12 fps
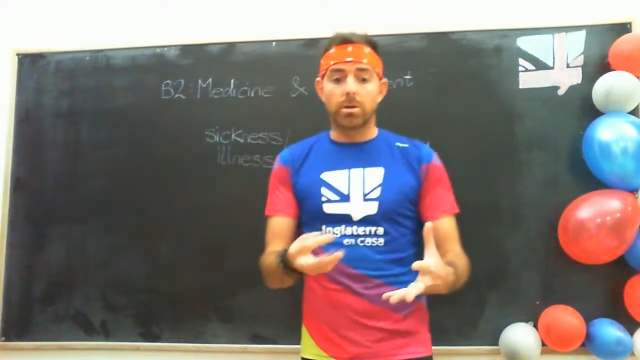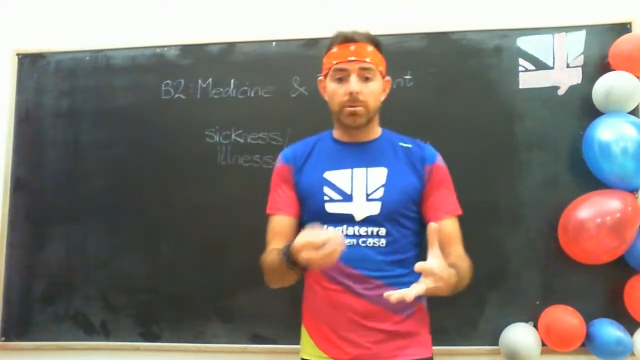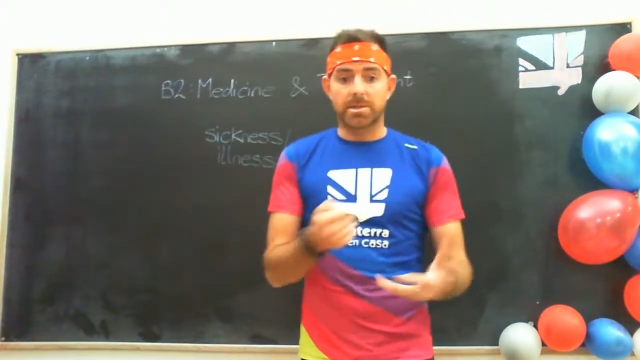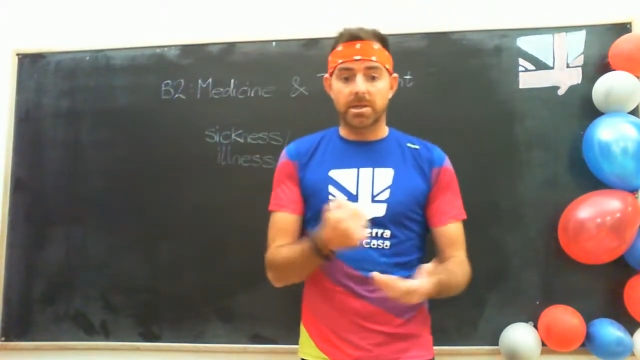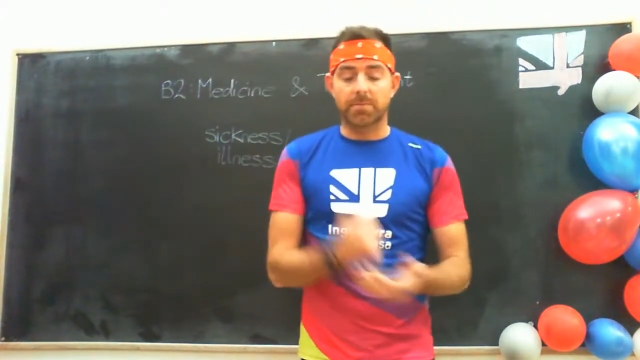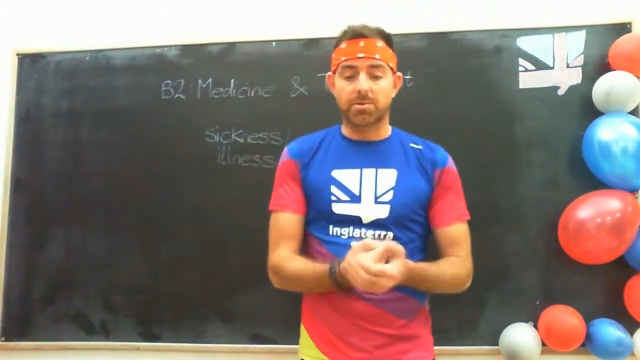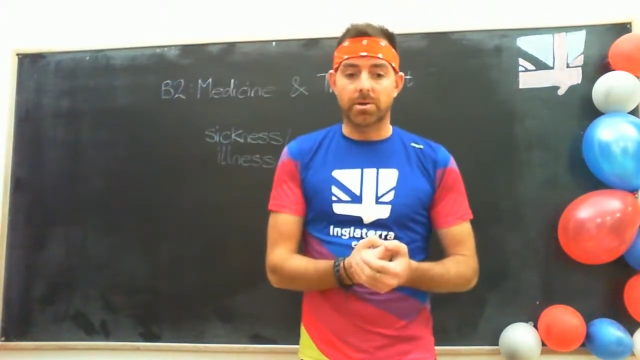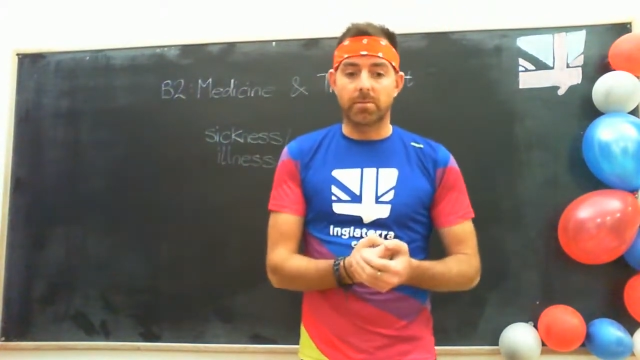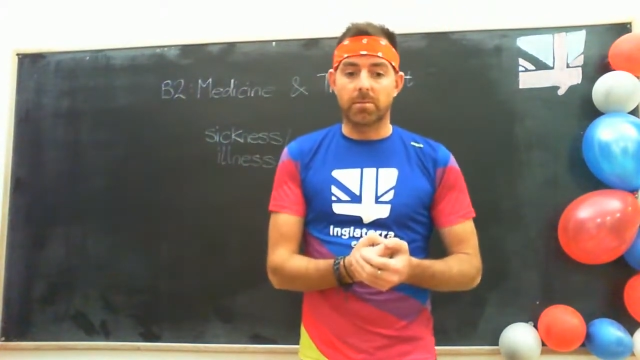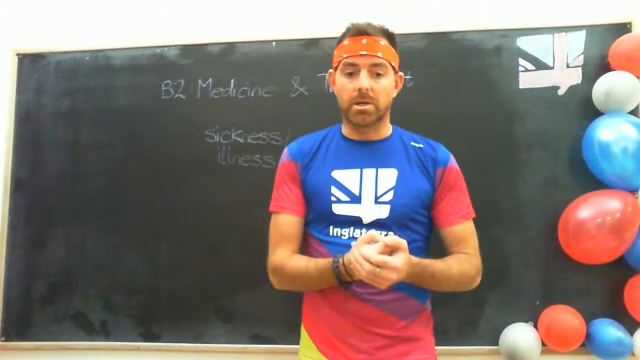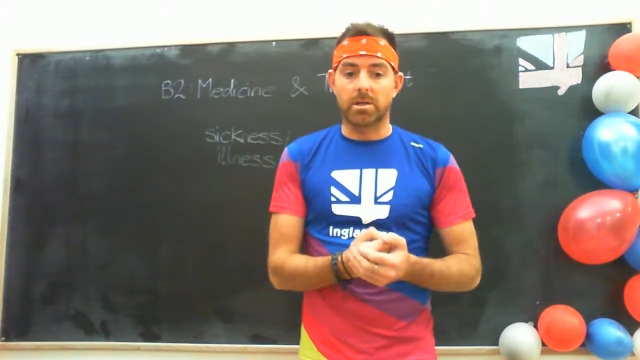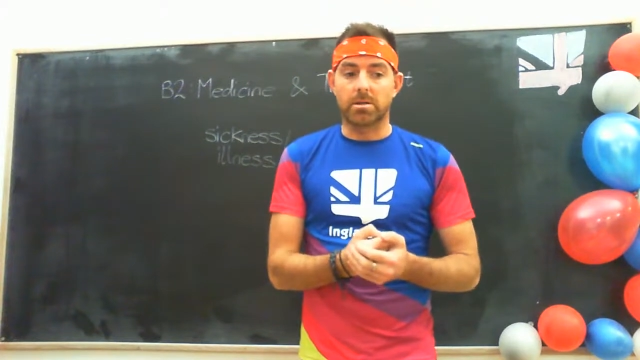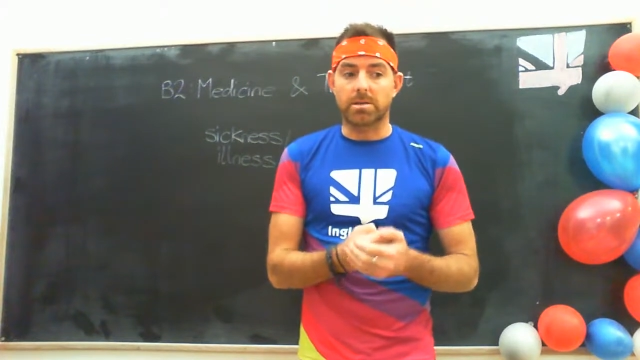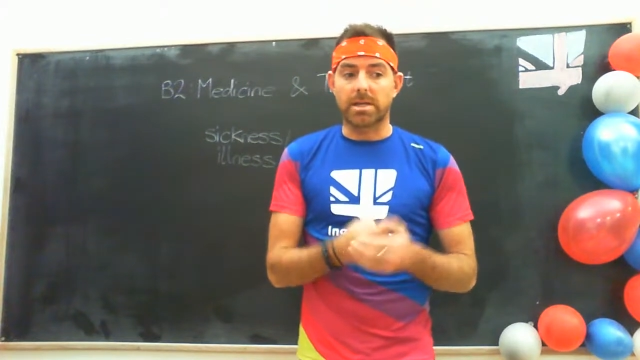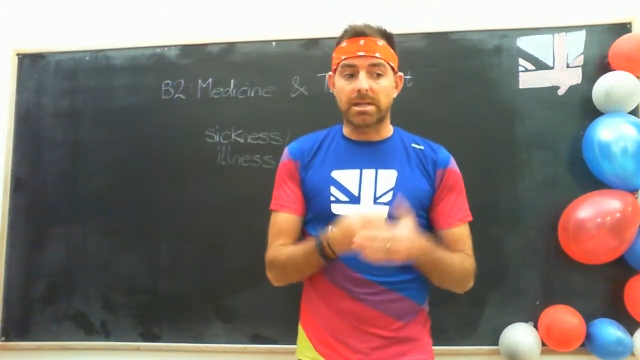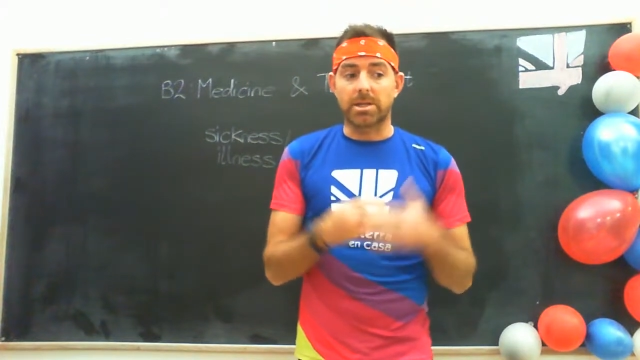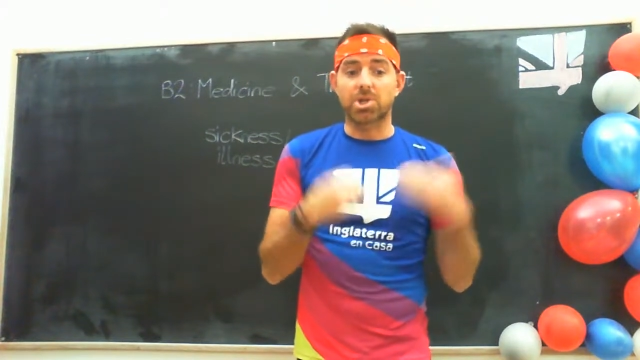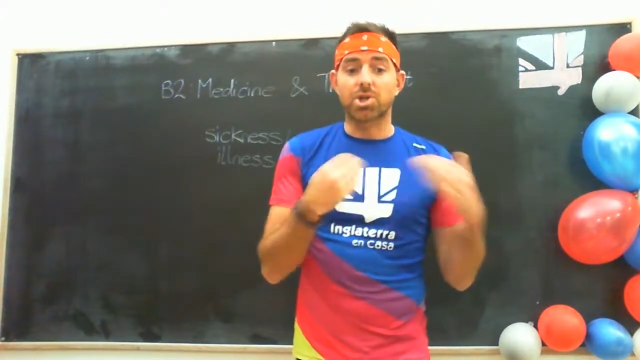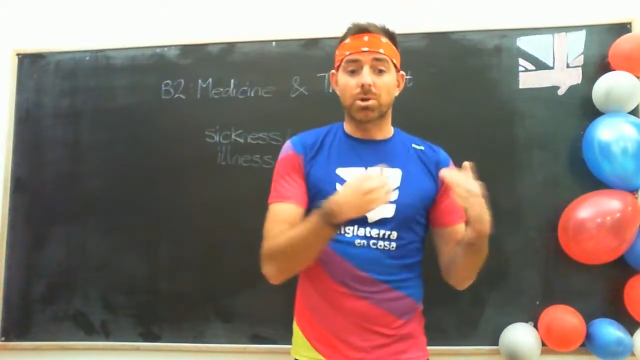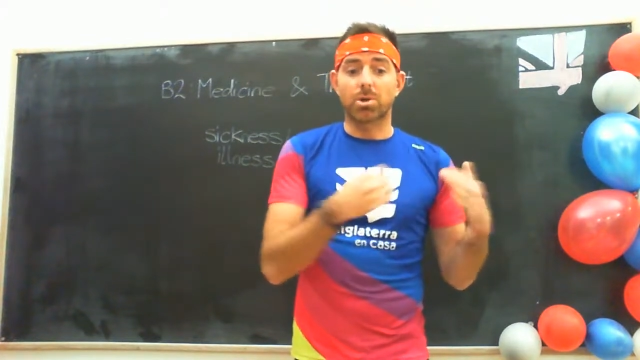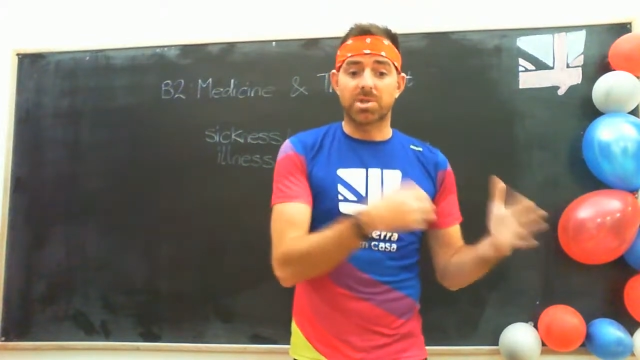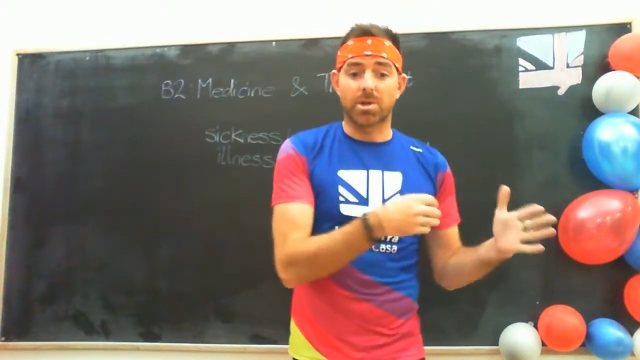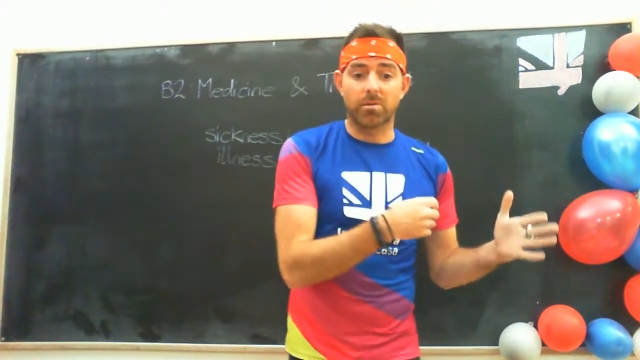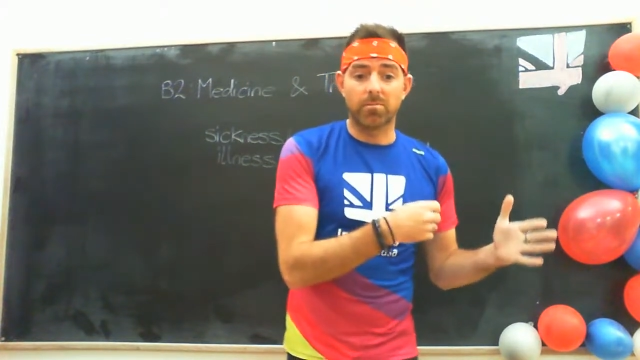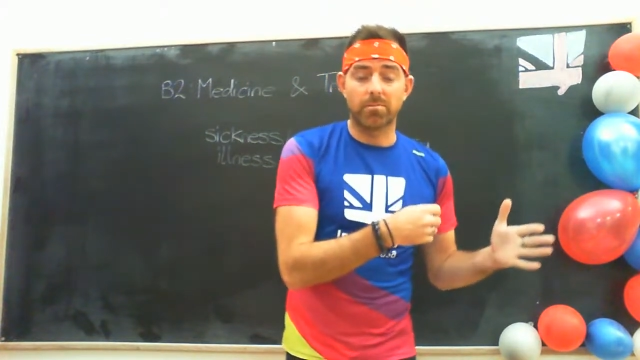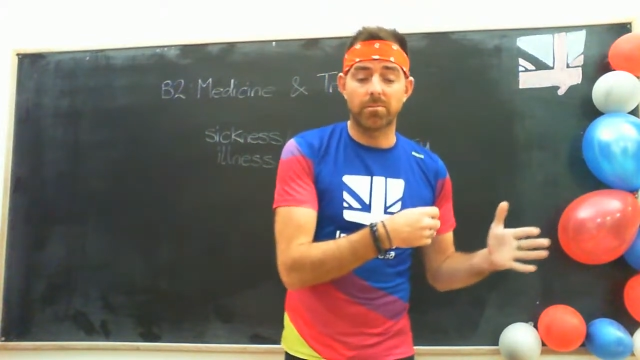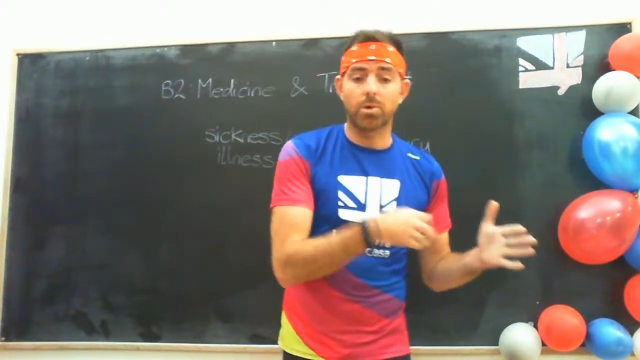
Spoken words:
you receive treatment in the short term,